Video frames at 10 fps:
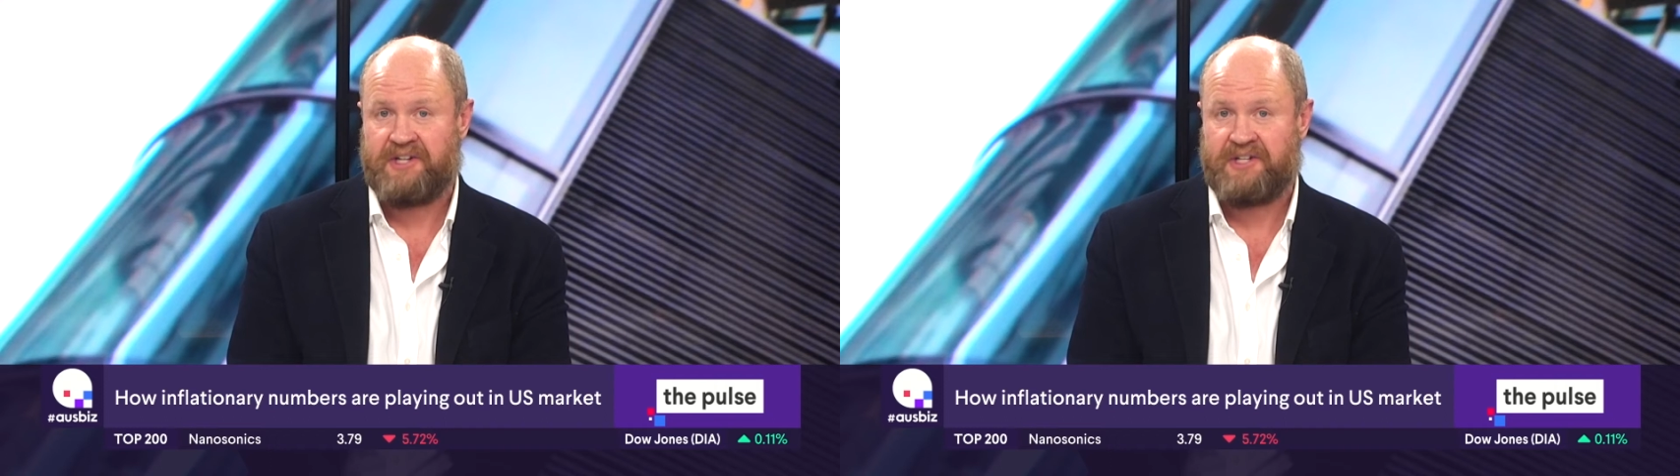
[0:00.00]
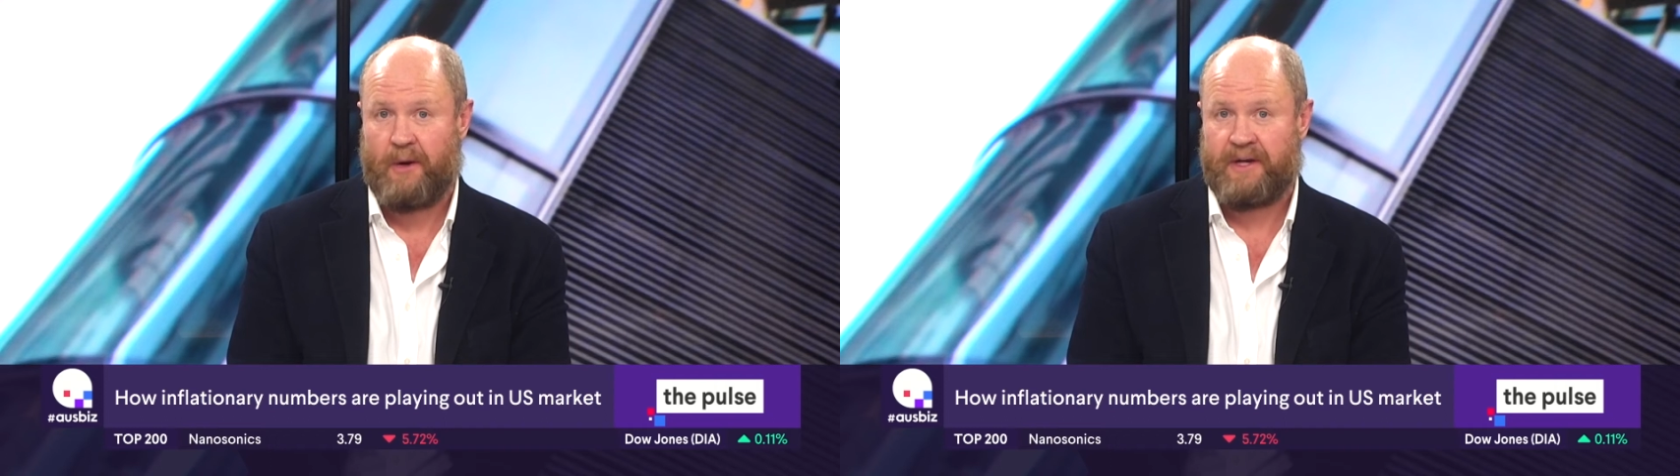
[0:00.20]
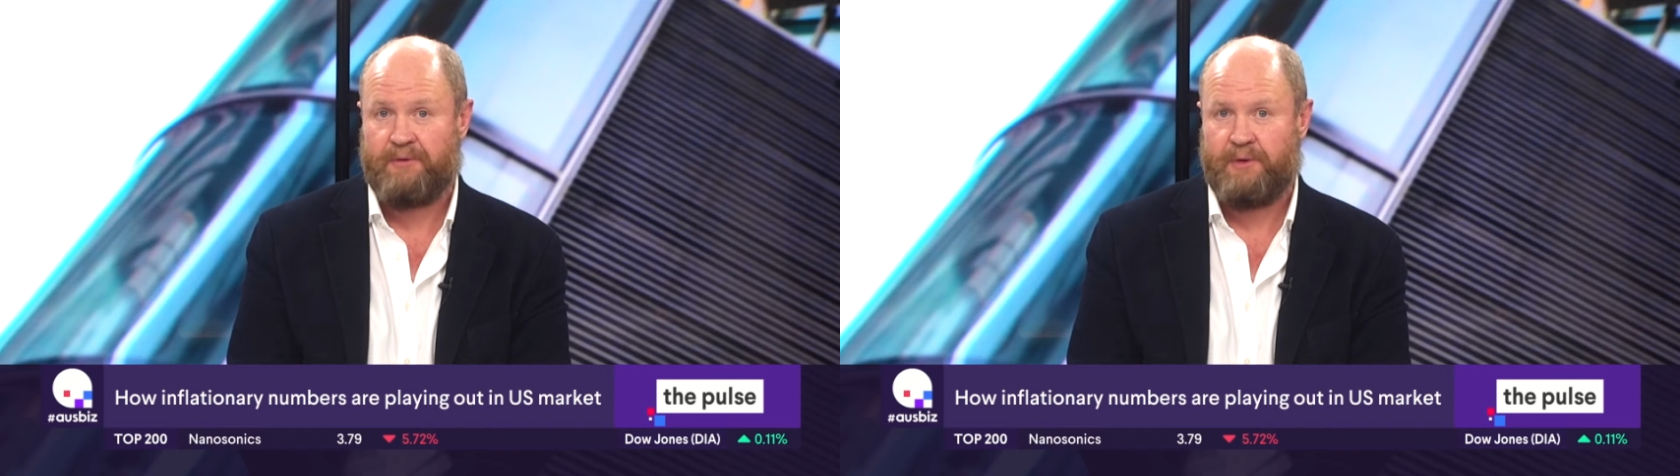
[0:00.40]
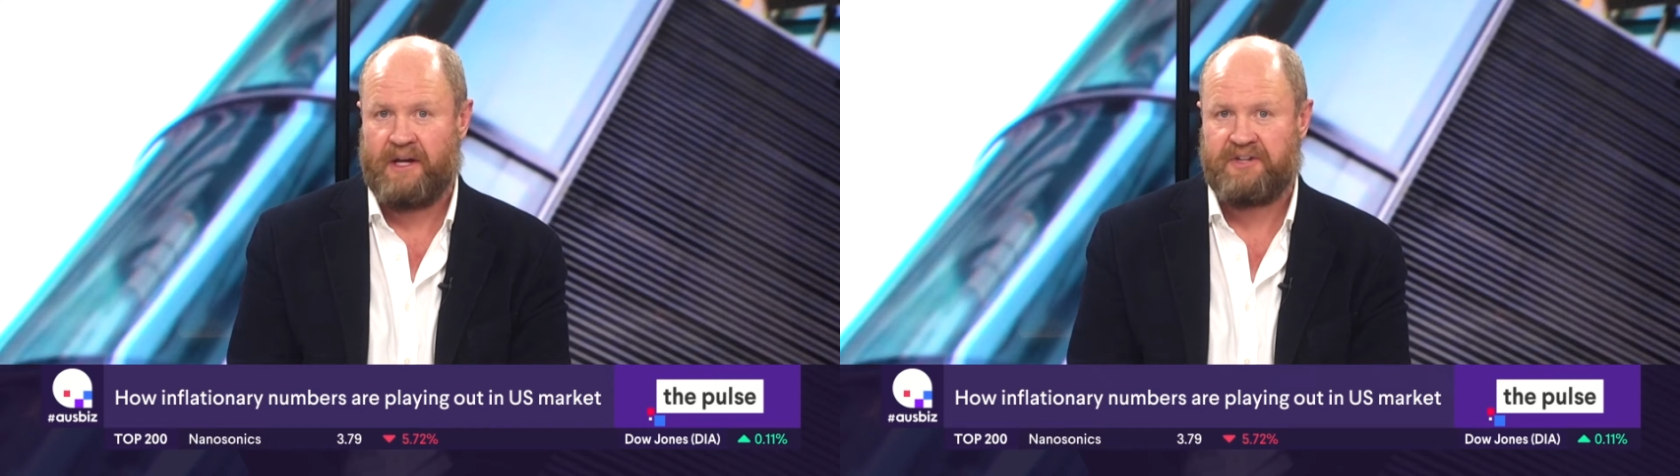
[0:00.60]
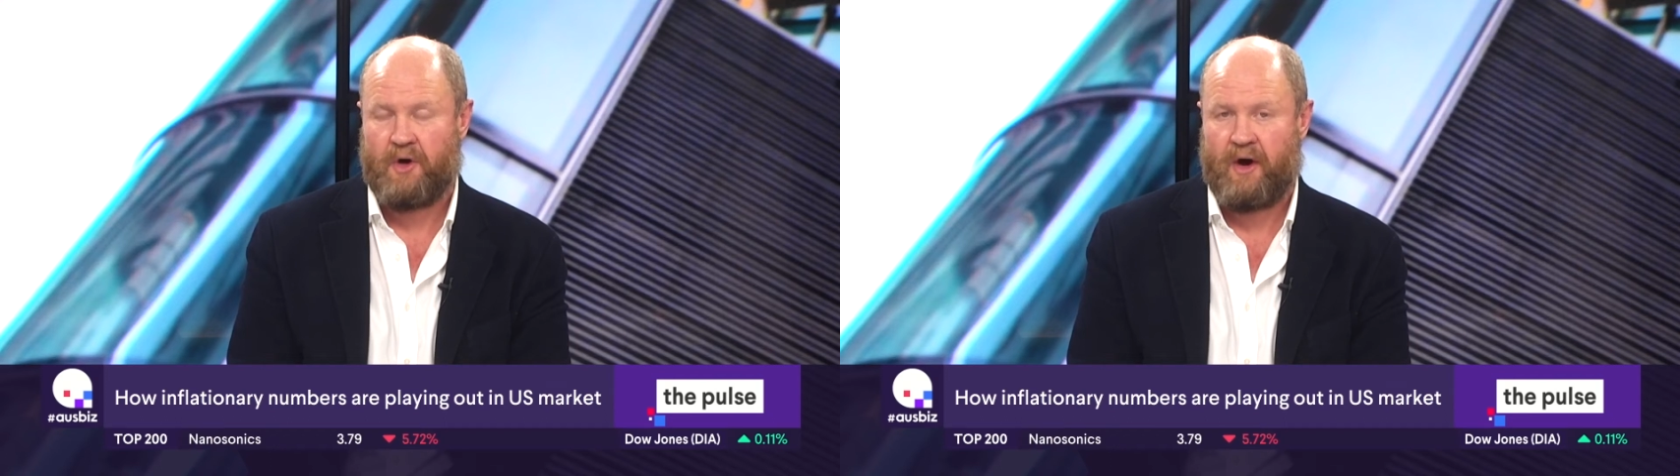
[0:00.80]
showing a
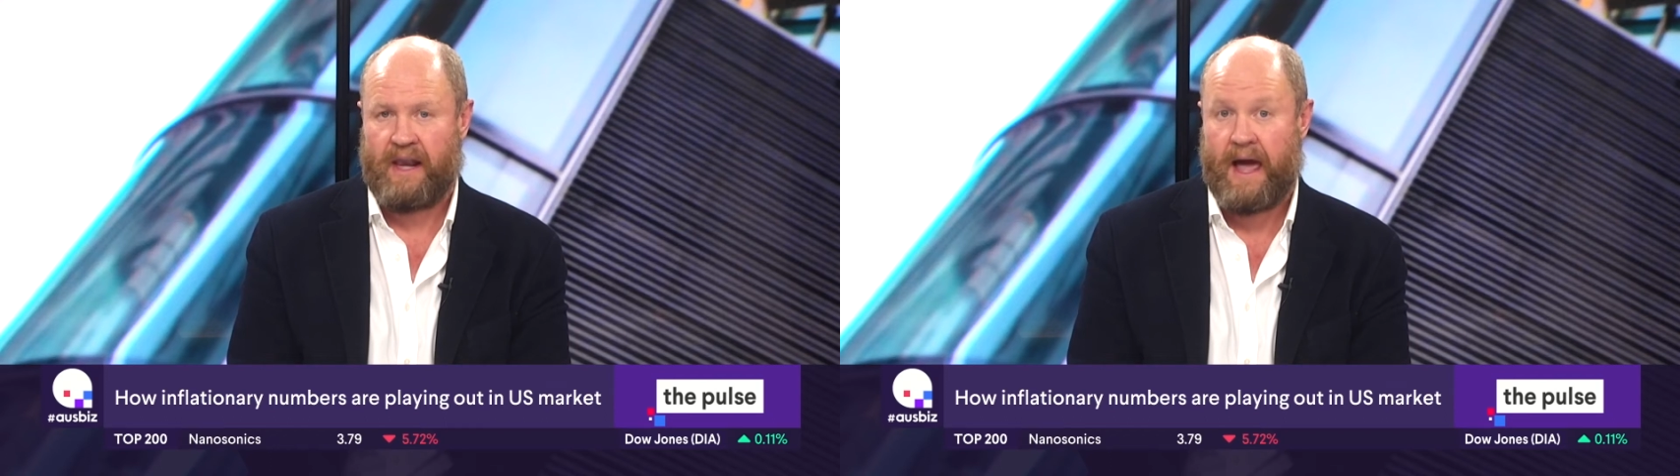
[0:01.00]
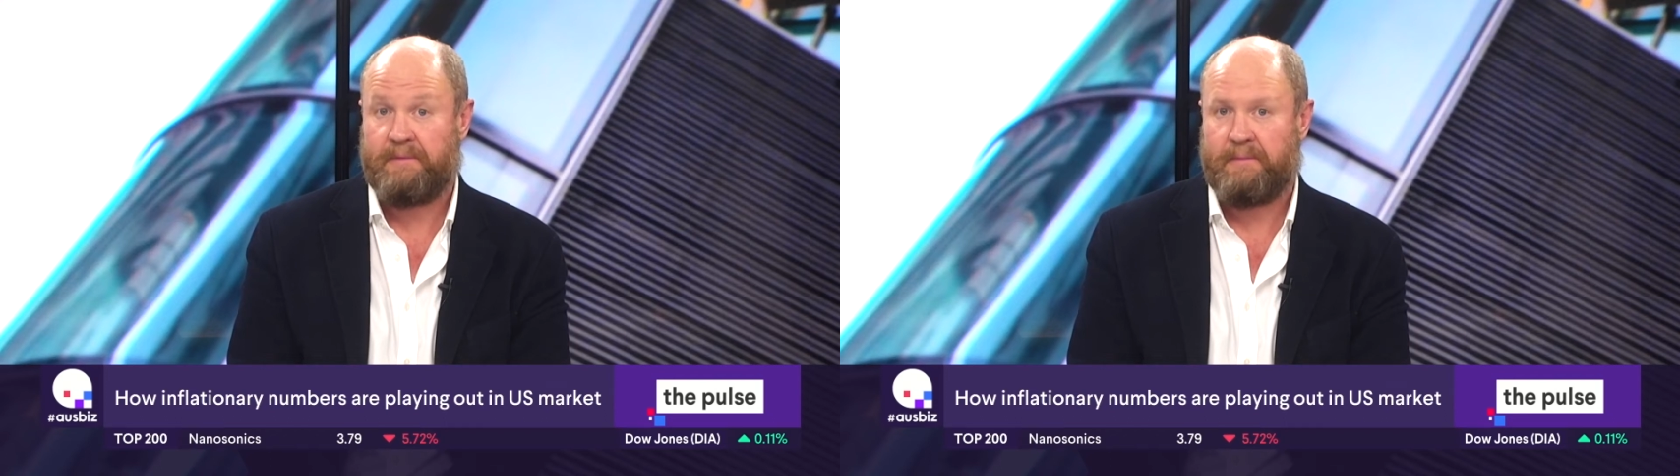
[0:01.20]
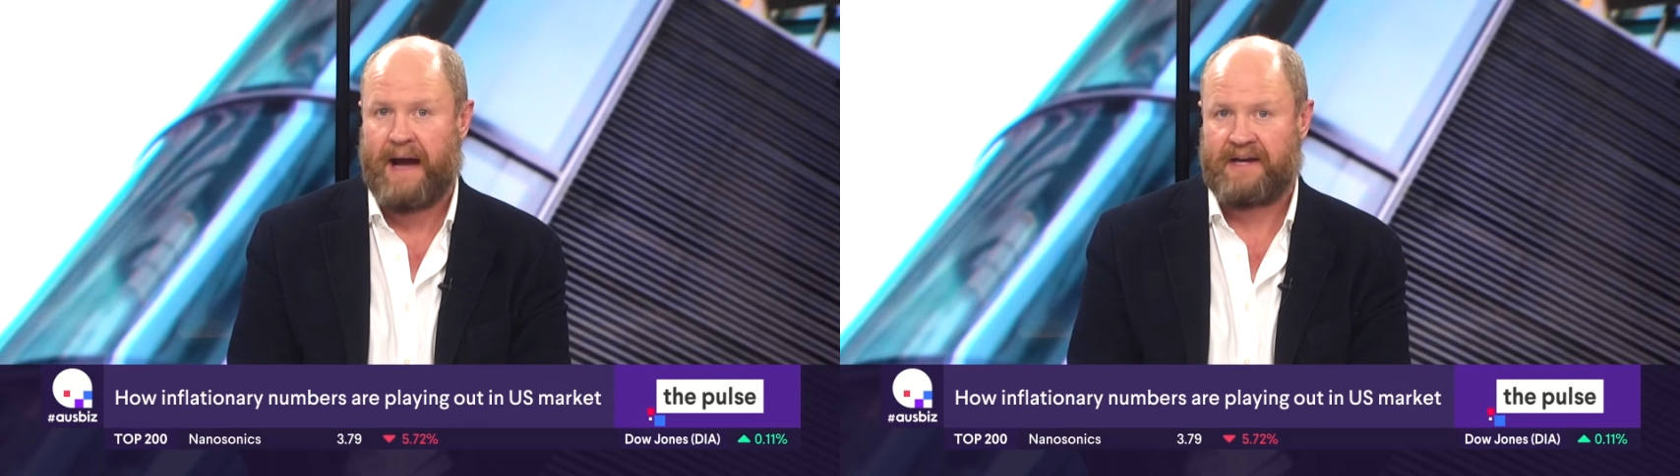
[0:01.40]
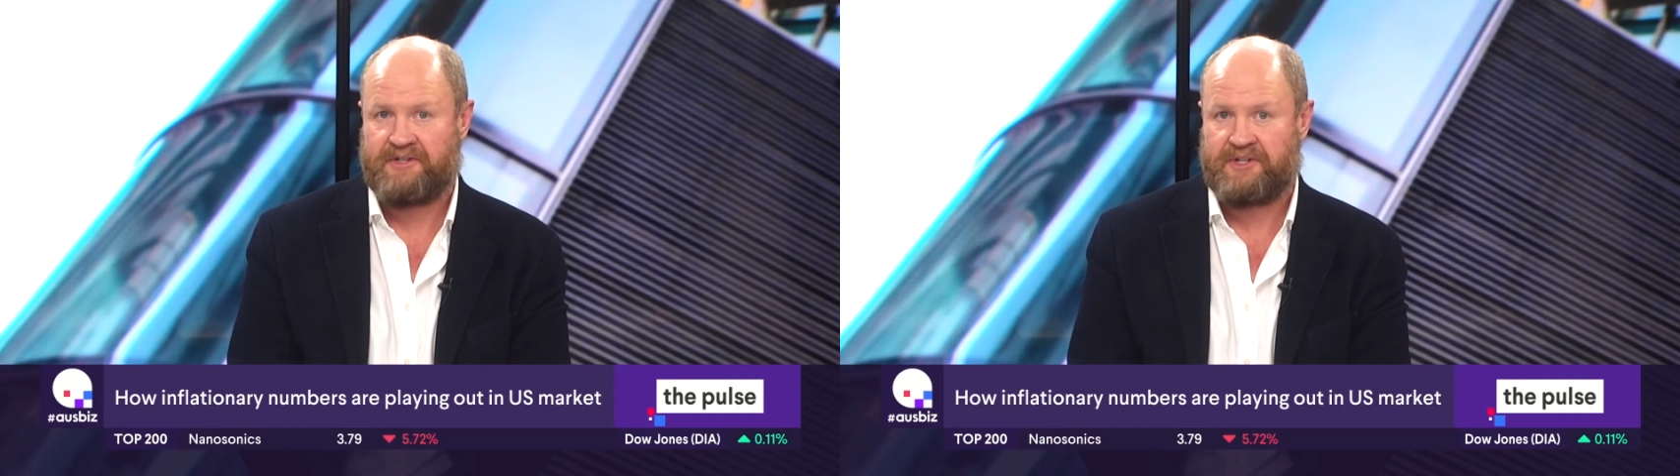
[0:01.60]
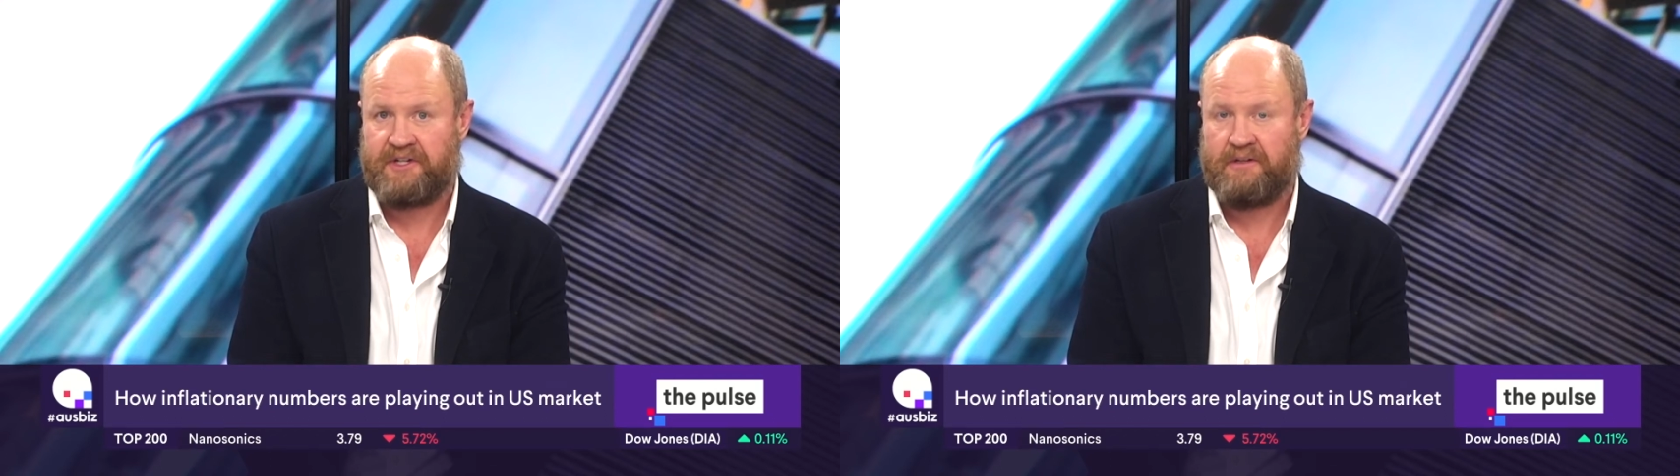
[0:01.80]
really tight labour market
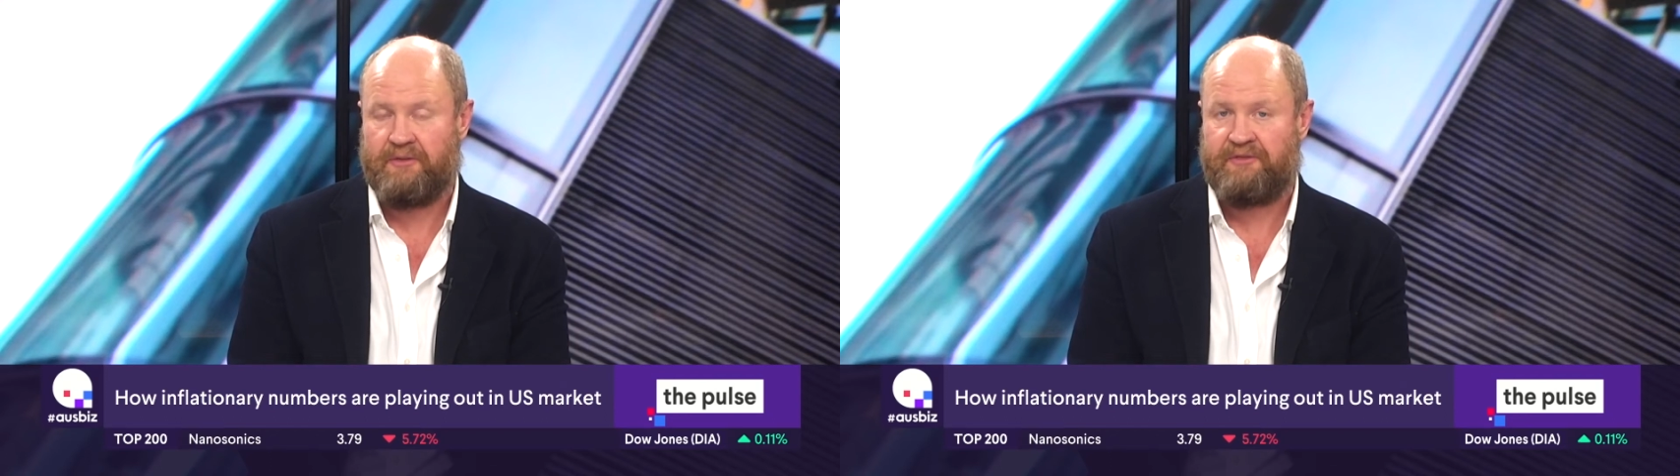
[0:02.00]
still.